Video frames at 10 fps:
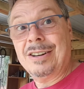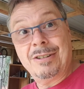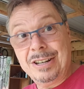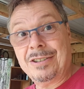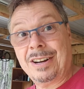
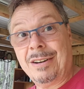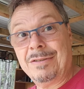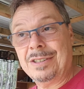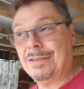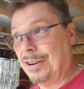creature
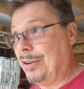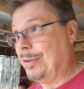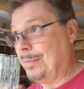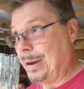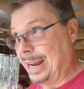comforts of
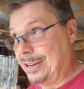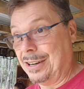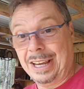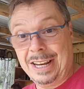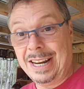home by
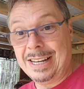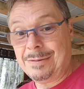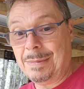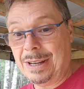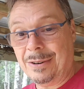cooking a
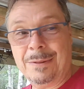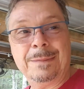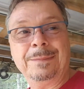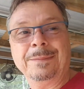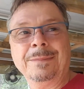nice meal.
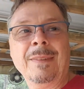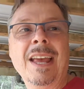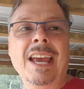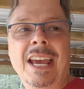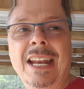
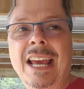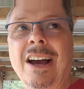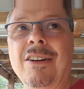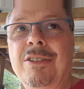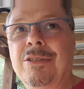
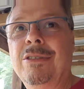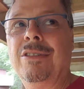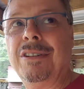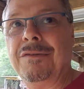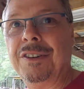Anyhow,
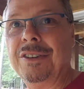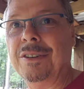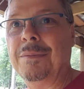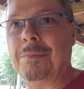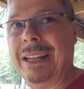cooler and
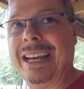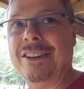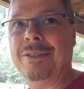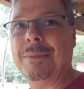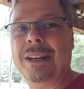food,
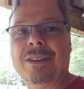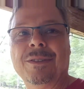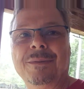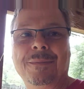plan your menu.